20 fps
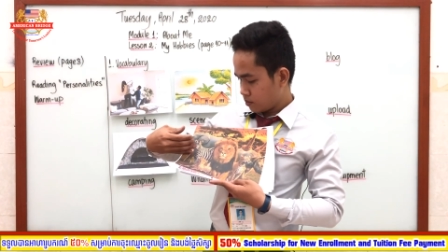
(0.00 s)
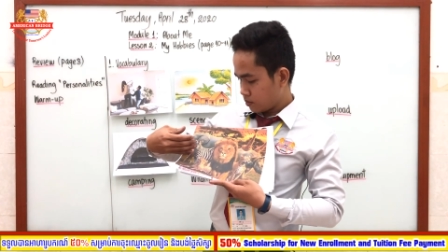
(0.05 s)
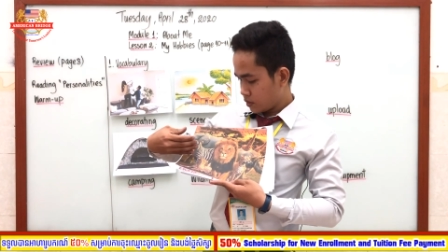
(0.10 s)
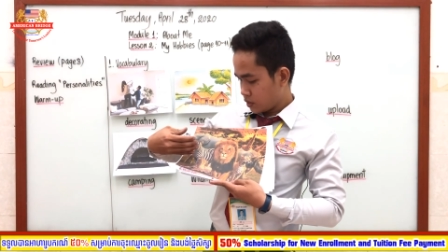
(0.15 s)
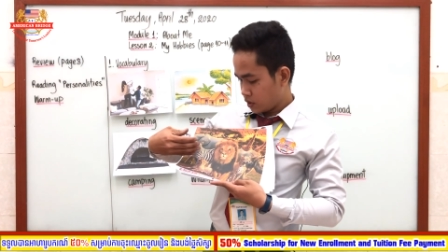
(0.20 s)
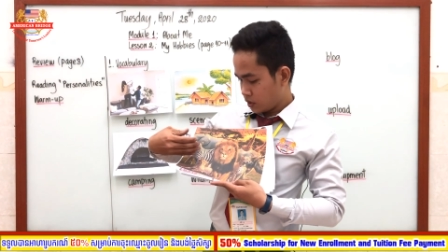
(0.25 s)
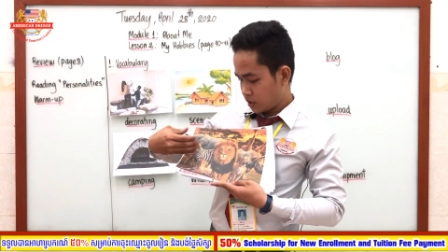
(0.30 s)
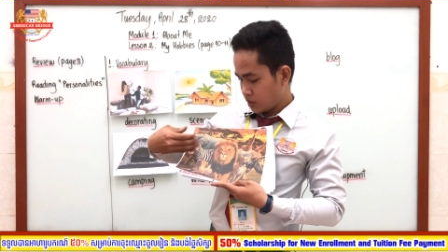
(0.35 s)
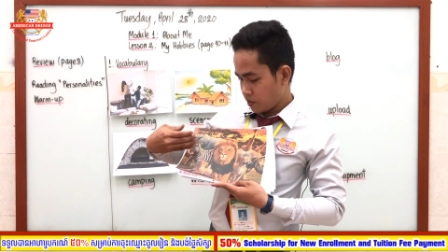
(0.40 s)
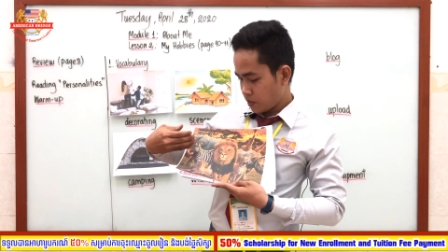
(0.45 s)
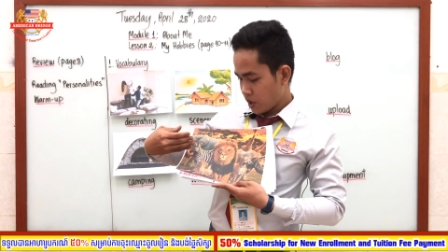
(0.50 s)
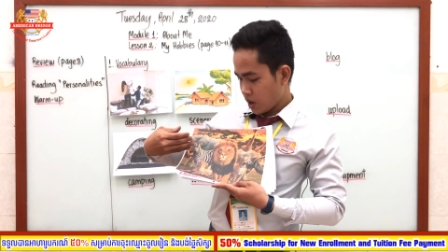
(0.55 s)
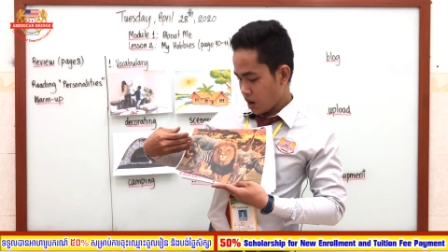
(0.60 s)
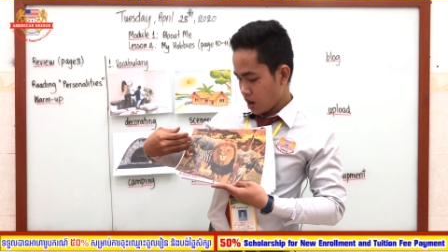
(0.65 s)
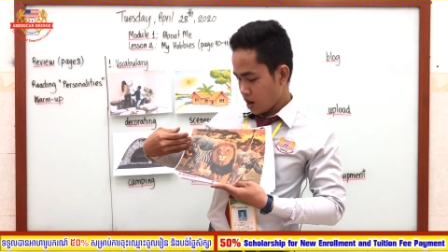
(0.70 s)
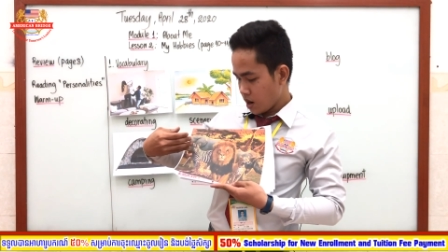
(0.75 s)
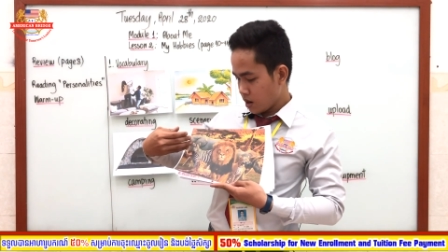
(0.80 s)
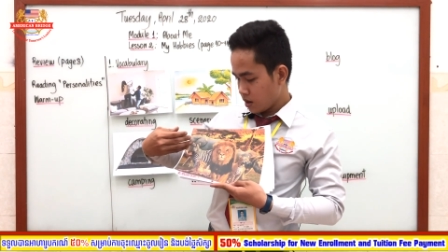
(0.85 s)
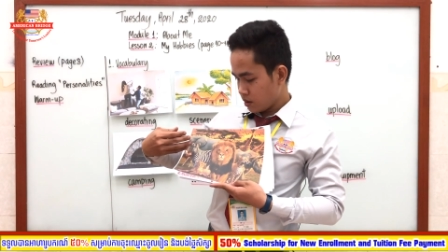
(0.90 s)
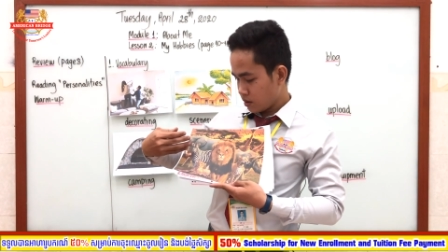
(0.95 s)

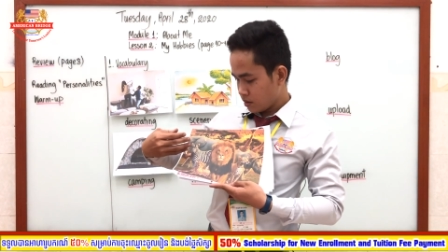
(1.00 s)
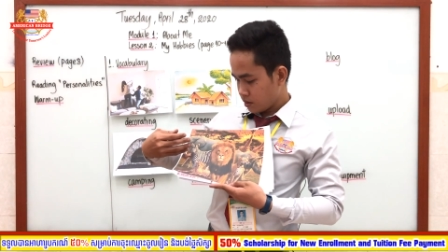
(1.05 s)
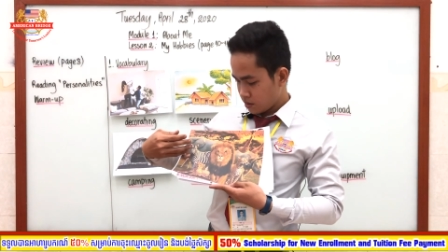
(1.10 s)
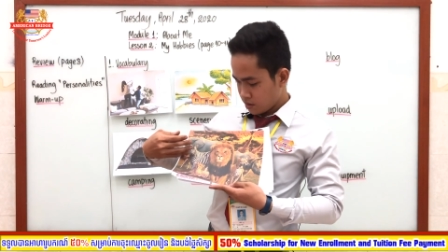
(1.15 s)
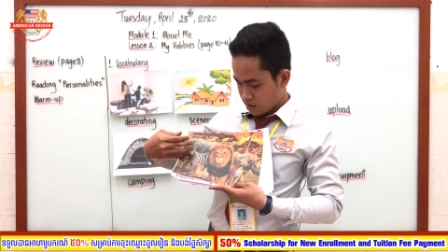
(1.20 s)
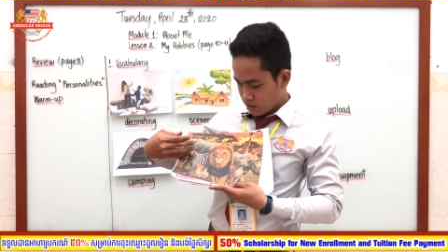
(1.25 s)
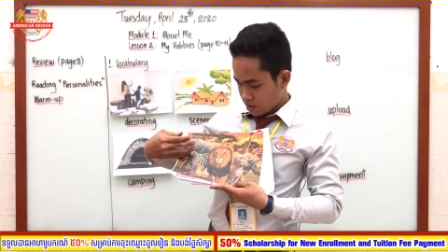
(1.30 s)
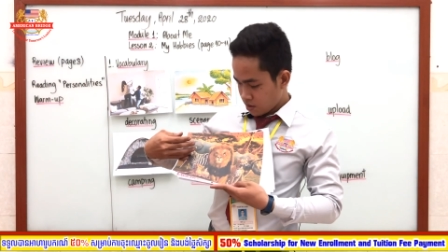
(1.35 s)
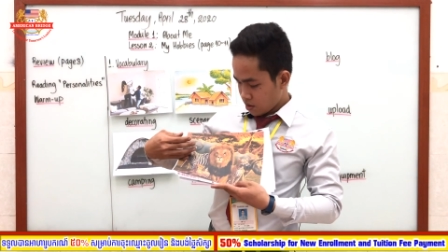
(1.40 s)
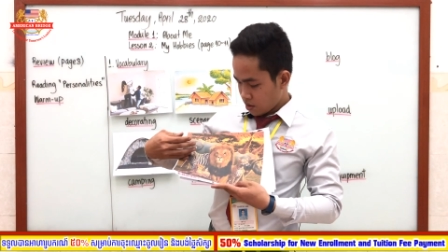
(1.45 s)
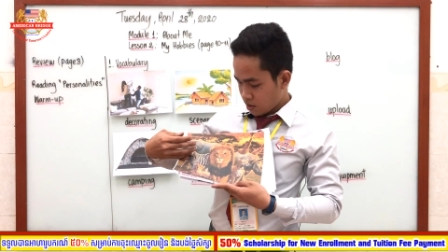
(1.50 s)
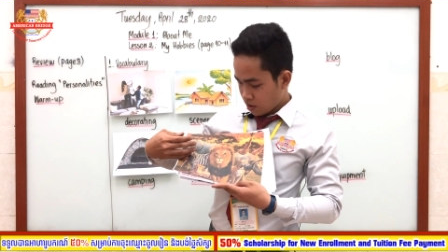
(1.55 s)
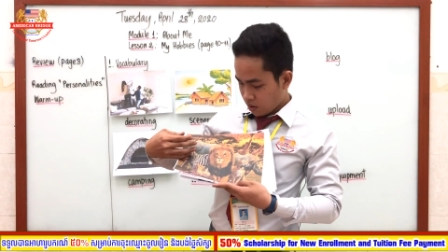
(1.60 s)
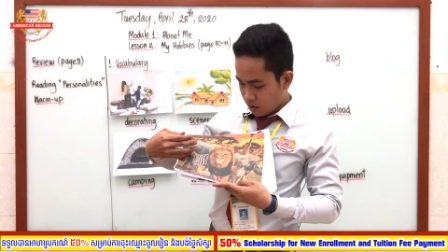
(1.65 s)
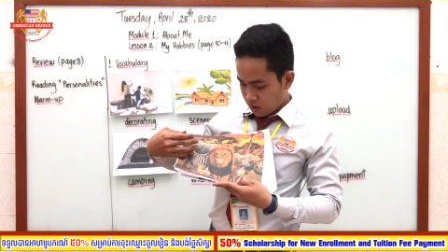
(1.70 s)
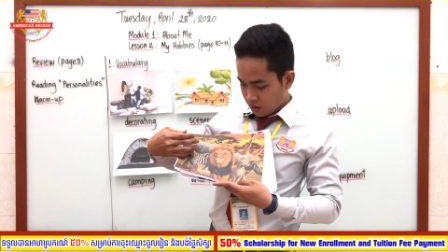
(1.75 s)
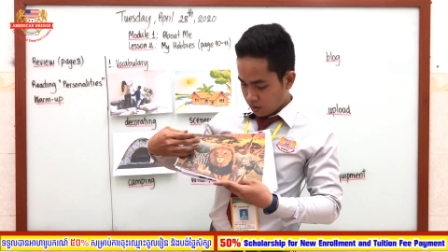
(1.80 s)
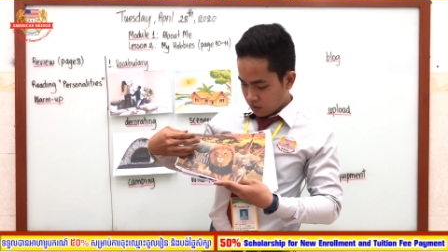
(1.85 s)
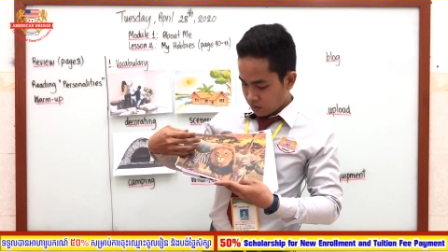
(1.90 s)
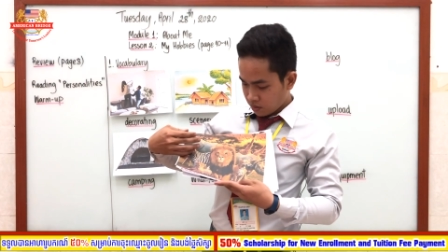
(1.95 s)
zebra,
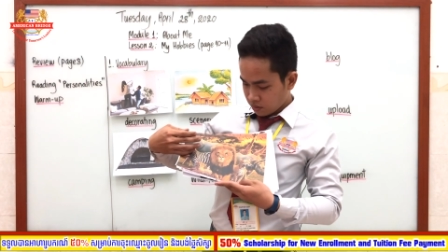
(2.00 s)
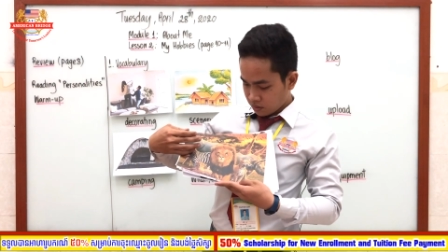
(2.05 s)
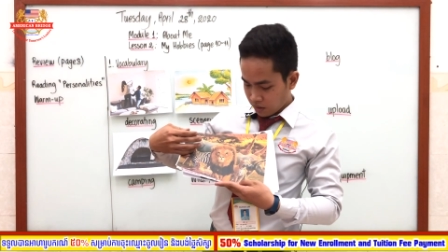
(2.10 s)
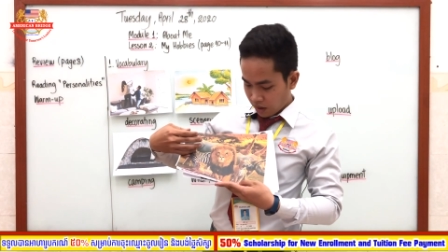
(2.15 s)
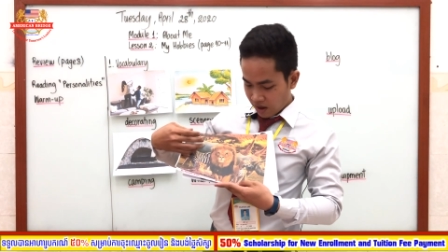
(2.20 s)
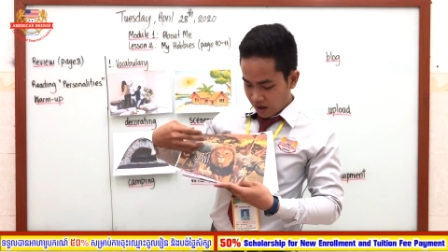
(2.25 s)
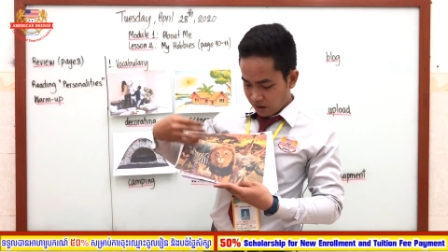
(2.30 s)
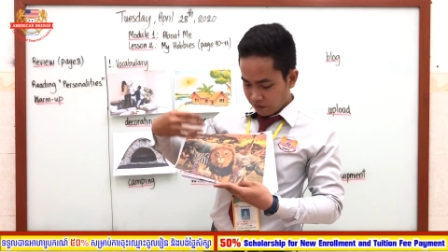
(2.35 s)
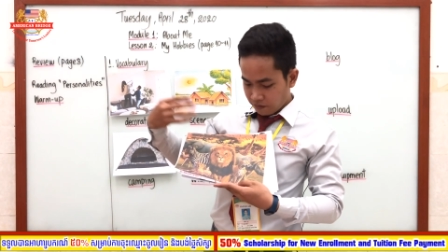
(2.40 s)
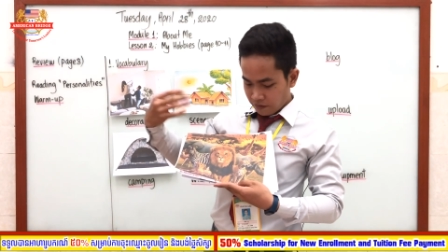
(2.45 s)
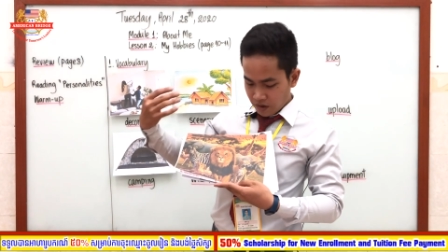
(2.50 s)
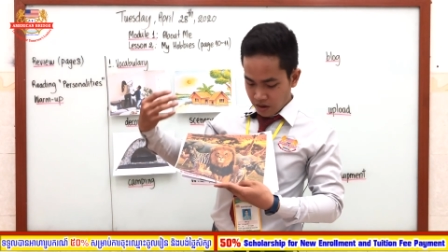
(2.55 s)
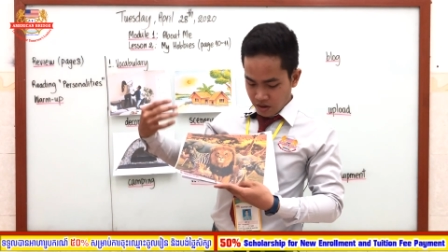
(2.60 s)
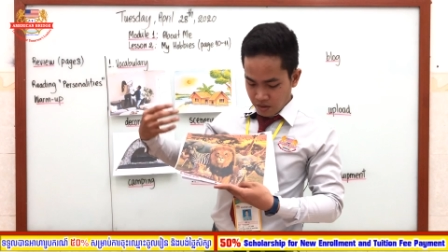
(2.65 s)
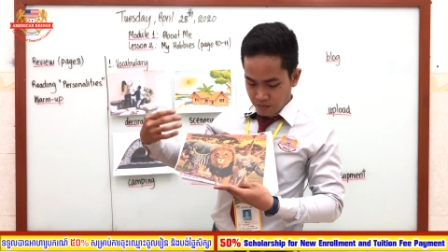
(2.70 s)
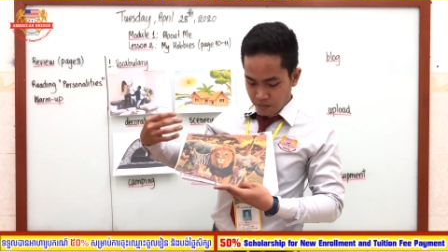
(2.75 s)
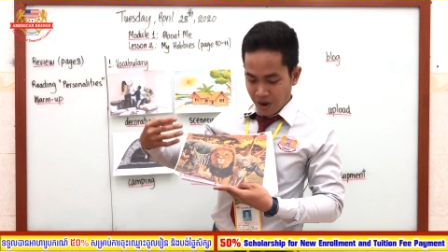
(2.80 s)
or elephant,